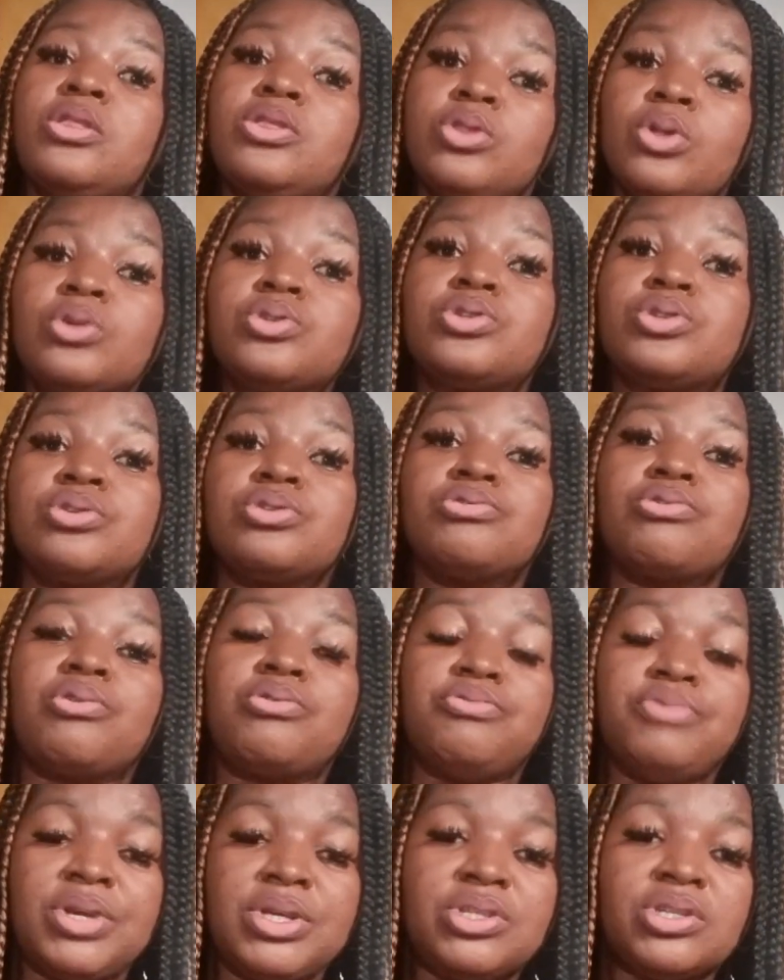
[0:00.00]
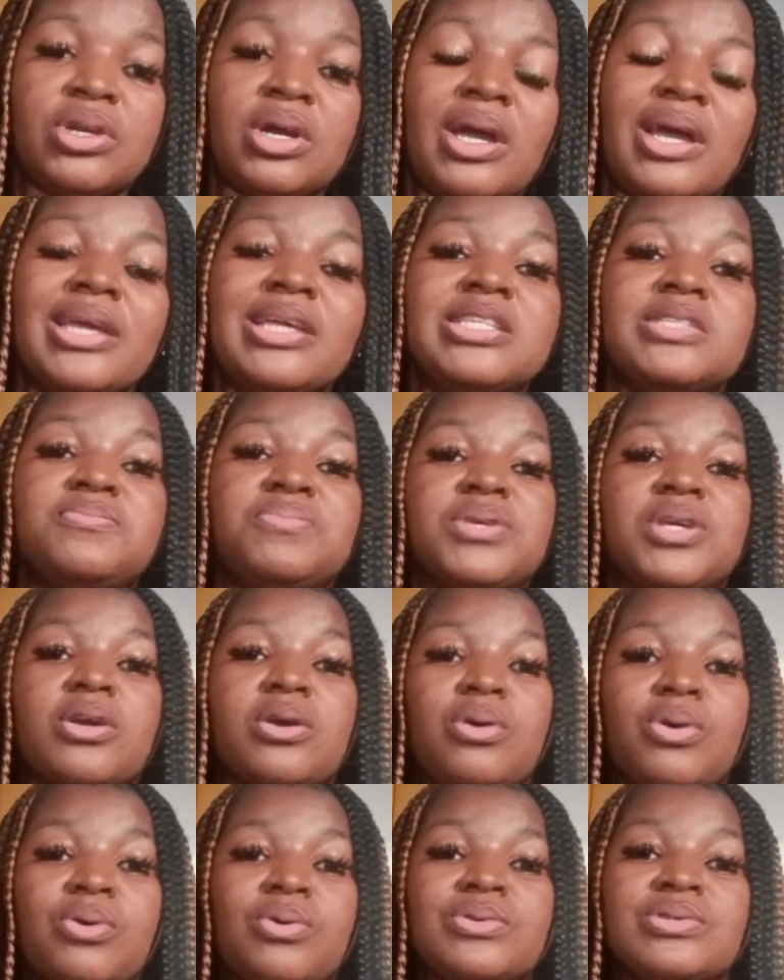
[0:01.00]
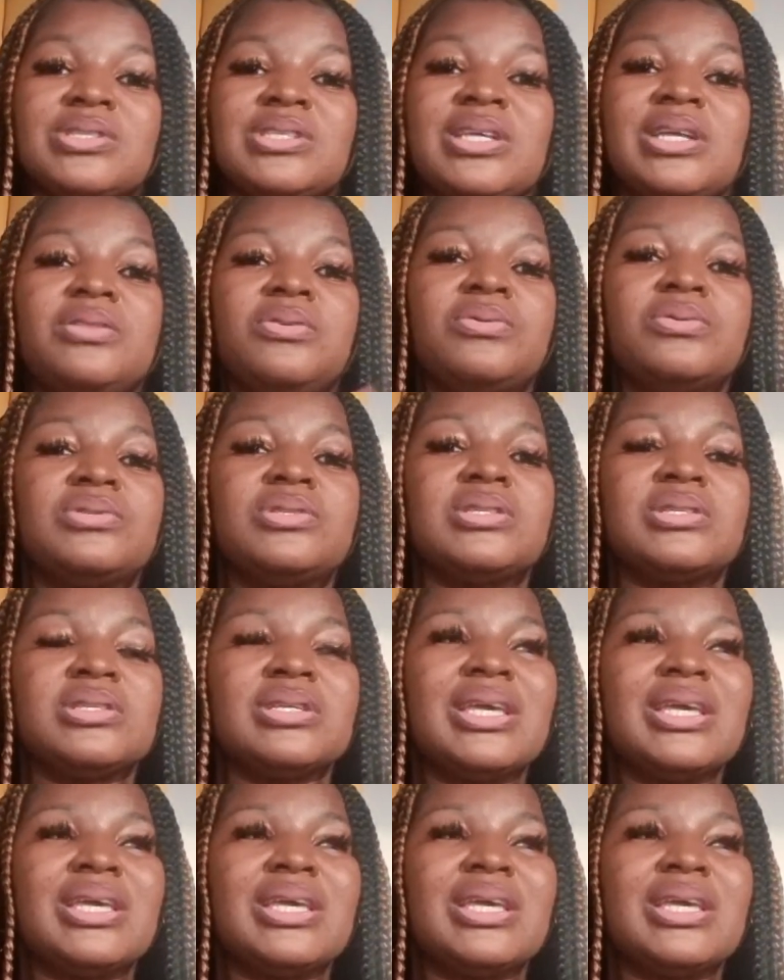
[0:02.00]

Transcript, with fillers: not to grow richer is because they are not